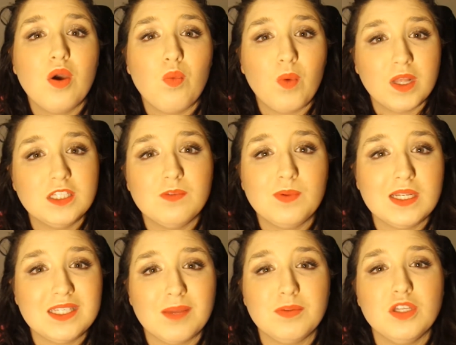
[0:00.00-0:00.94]
Once you've been
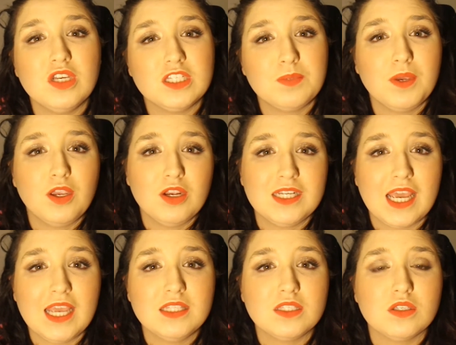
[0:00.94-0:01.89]
accepted, you get to pick your
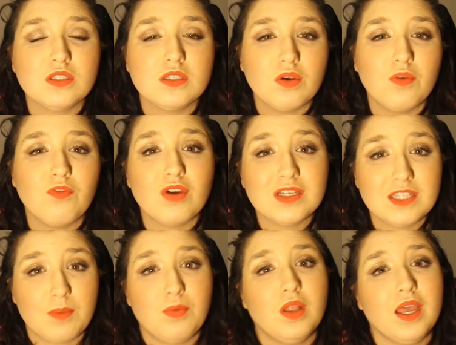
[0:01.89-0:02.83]
dates. So, for
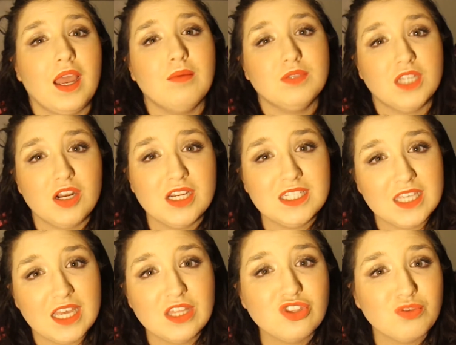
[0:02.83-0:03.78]
example, I'm January
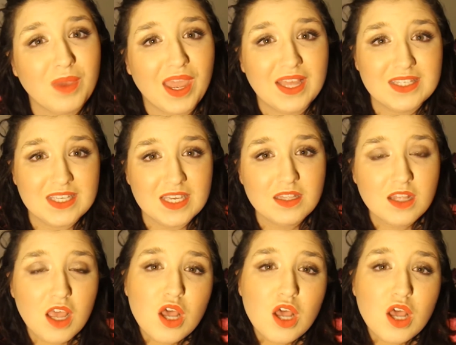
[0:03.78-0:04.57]
10th through May 18th.